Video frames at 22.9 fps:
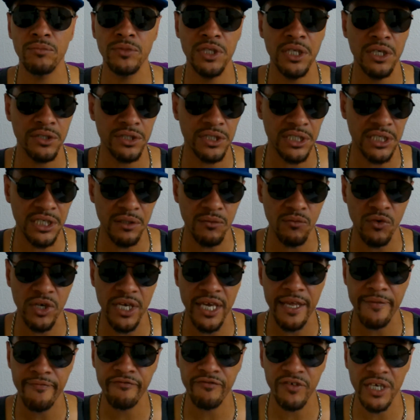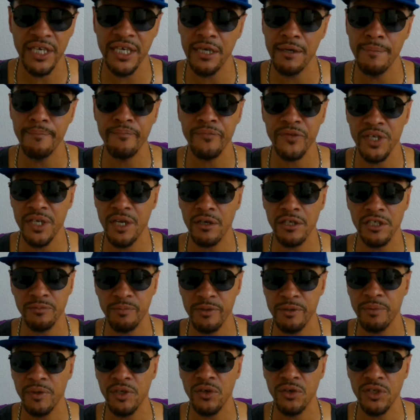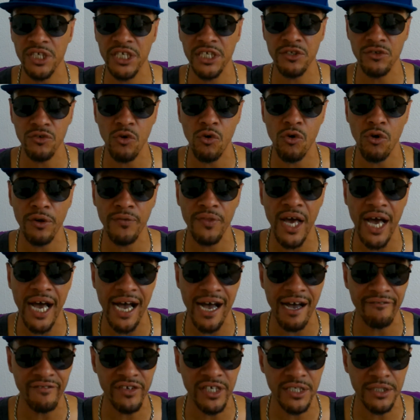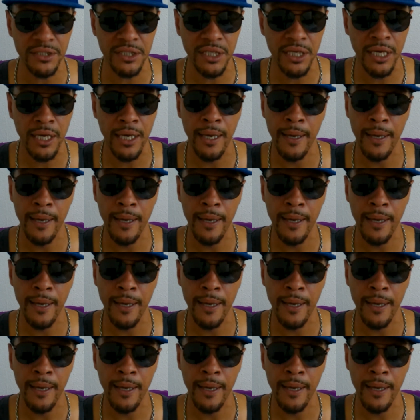You know, it's a good win for him, you know, because people are going to ignore the obvious.